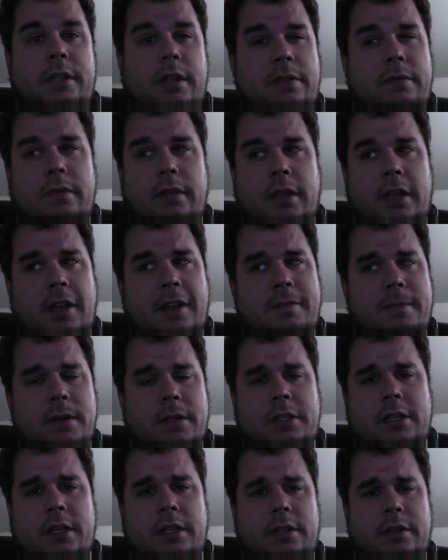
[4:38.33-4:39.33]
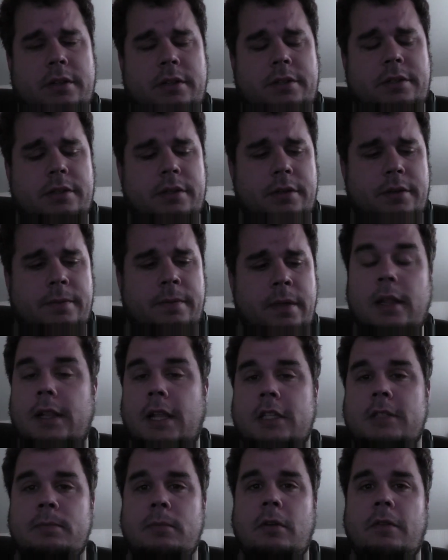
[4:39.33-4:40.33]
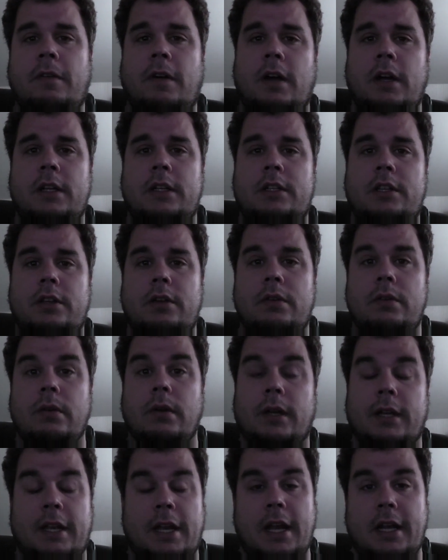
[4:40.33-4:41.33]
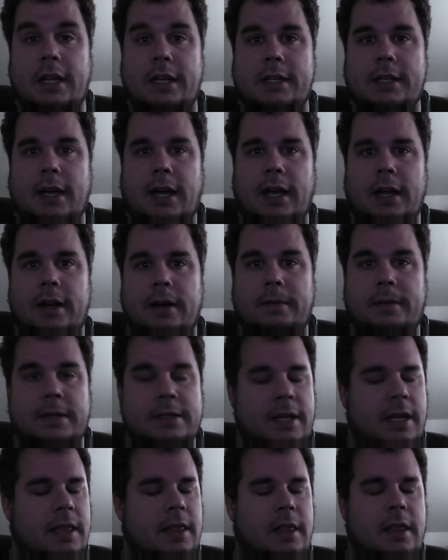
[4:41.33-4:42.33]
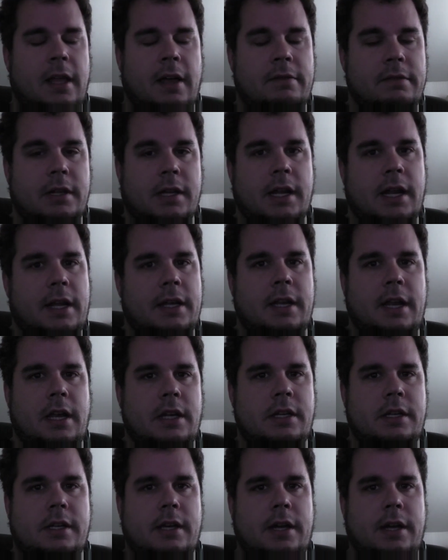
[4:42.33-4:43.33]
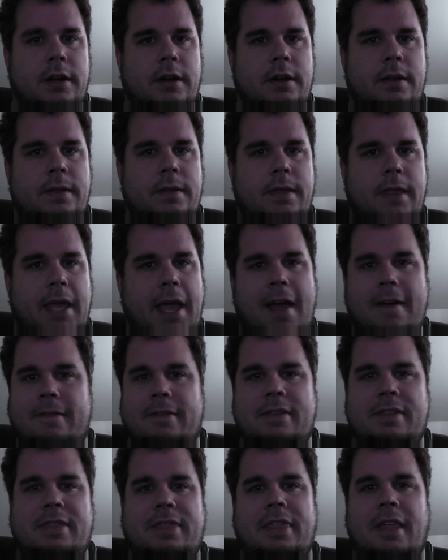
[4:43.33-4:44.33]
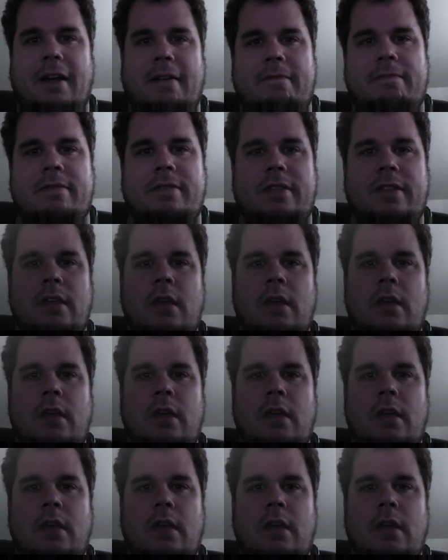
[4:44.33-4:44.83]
They didn't really have much either, so... Let's move on to Canadian Tire, because I love looking at Canadian Tire. They have stuff.